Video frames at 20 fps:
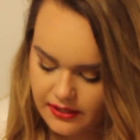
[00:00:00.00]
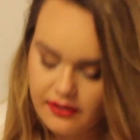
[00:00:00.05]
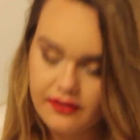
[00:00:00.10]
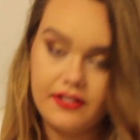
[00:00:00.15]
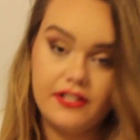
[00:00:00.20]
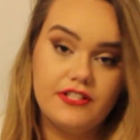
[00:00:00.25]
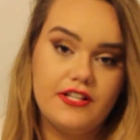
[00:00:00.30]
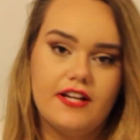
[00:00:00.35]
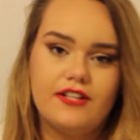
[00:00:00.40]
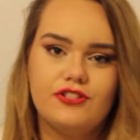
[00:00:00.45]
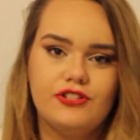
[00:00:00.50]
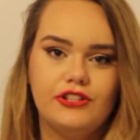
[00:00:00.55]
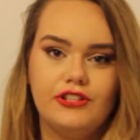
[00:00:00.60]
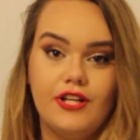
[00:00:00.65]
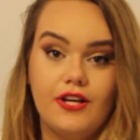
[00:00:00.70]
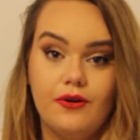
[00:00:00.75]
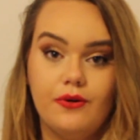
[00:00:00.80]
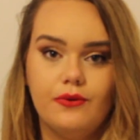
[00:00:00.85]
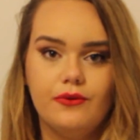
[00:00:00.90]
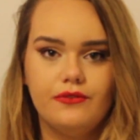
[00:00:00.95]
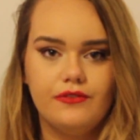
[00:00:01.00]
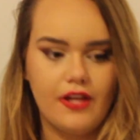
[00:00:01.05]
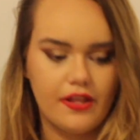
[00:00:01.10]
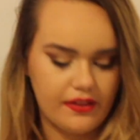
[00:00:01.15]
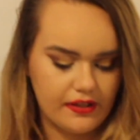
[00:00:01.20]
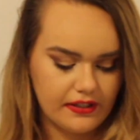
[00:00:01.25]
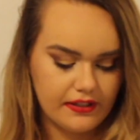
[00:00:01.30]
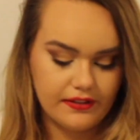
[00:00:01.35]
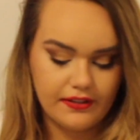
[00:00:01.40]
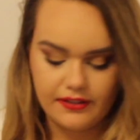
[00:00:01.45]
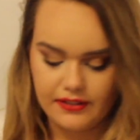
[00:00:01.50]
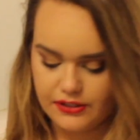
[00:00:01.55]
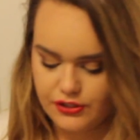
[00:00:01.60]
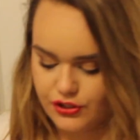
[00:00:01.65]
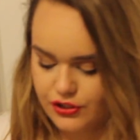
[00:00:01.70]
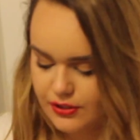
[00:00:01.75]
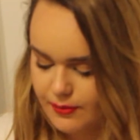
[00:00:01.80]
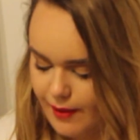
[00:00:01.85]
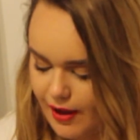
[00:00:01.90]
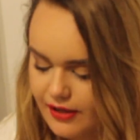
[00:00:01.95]
There's actually no nothing in there, that's
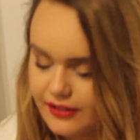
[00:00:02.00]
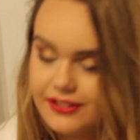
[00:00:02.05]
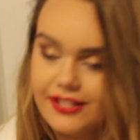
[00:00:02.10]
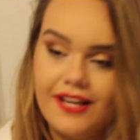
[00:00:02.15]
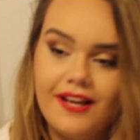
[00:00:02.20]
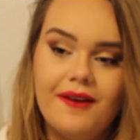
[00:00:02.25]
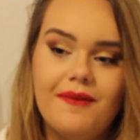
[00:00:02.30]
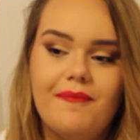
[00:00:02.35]
just the box,